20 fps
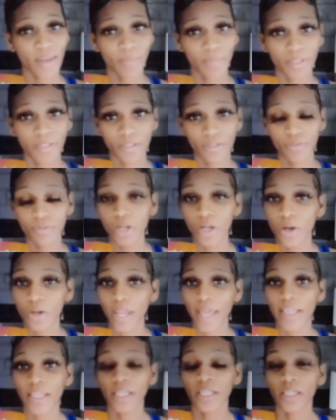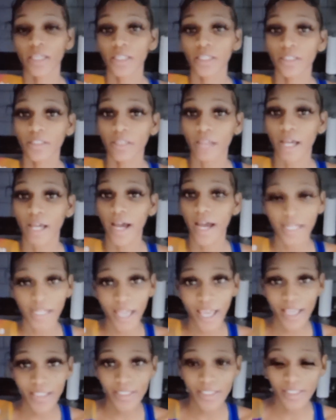against your little workers
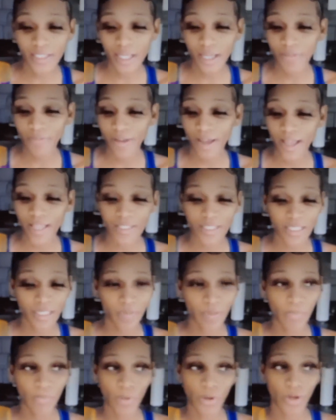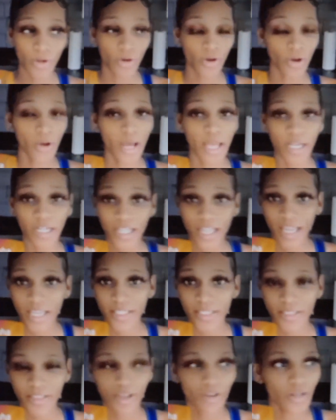for mis uh, treating my complaint.
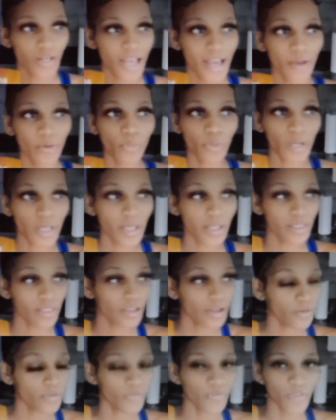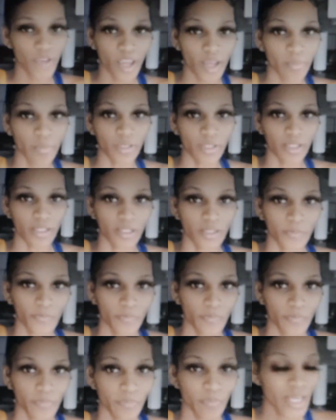Mm-hmm.
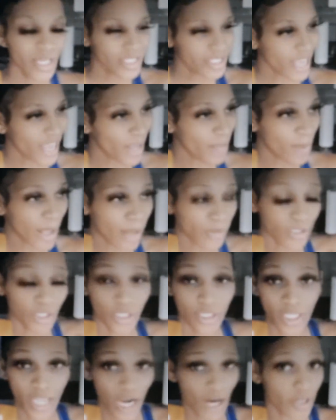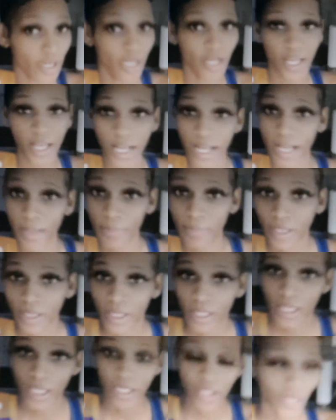You were supposed to look into it.
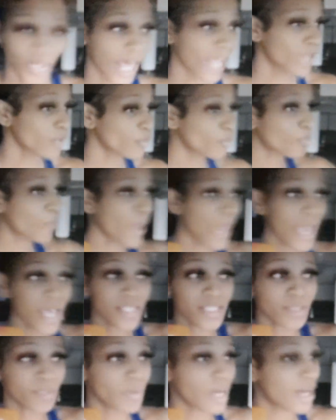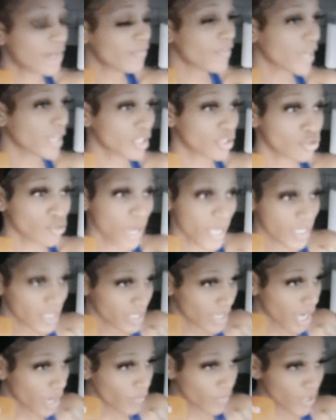I don't know if you did. You probably didn't.